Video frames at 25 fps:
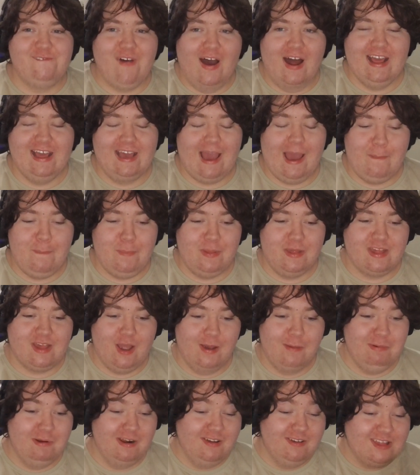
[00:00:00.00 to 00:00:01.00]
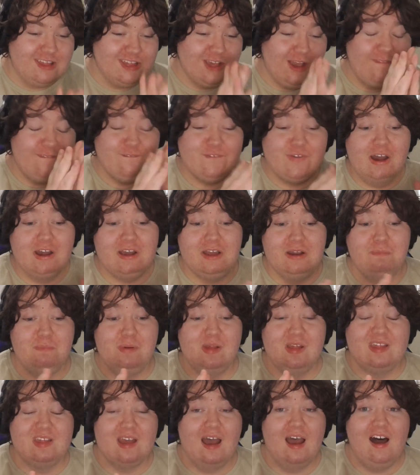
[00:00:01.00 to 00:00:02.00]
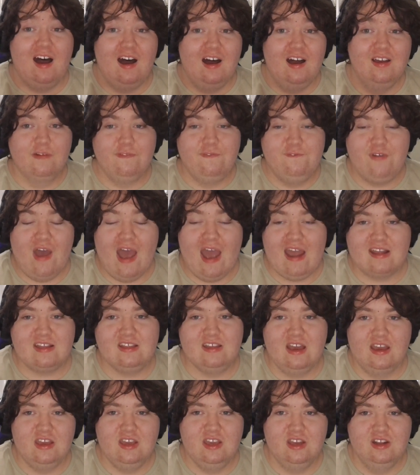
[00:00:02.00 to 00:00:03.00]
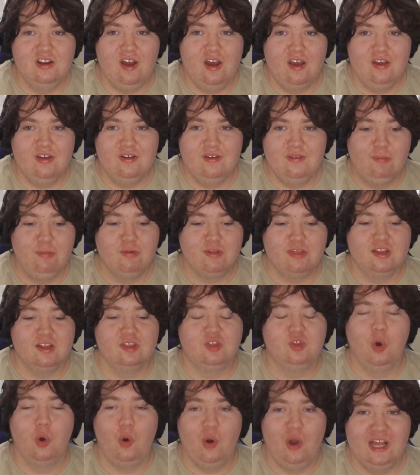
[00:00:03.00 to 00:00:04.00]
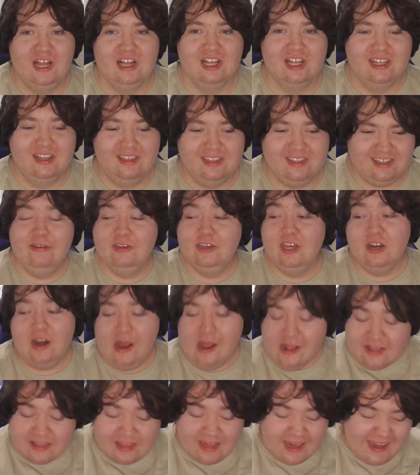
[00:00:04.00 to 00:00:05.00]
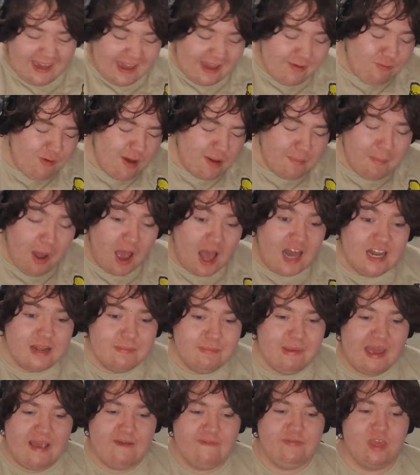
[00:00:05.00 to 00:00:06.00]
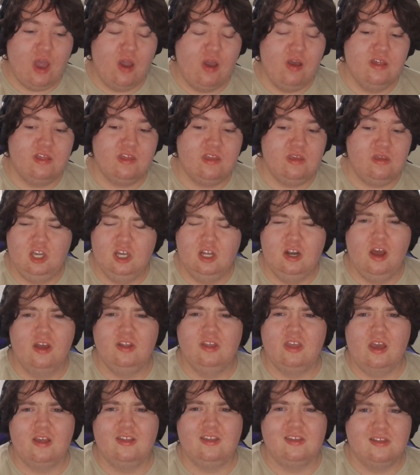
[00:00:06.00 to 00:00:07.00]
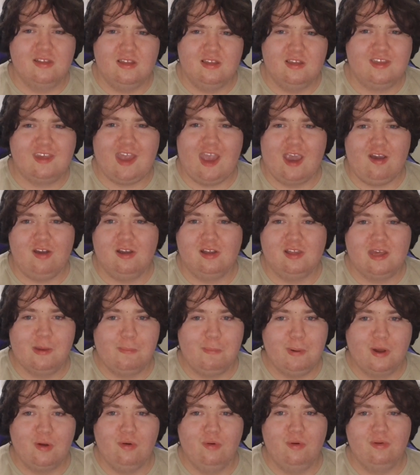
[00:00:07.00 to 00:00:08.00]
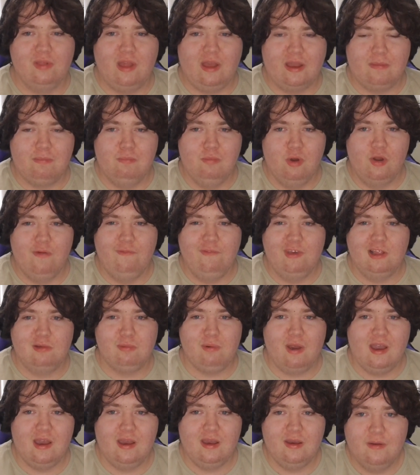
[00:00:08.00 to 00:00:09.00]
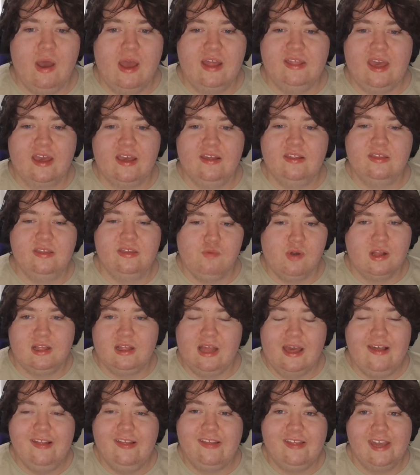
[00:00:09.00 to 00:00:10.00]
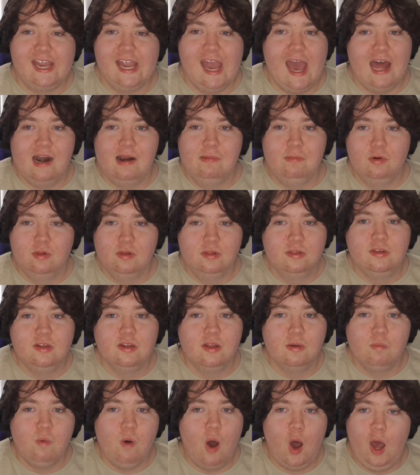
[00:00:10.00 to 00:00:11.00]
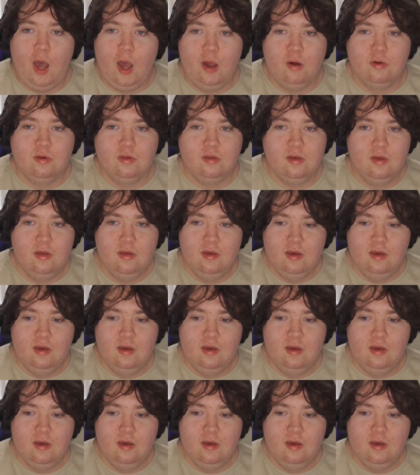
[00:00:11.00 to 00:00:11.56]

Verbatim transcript: funny episode, but it was so fucking bizarre. The fact that, you know, it was a toilet. It's like, it reminded me of those, you know, those stereotypical, like, movies where, where they release the animal into the wild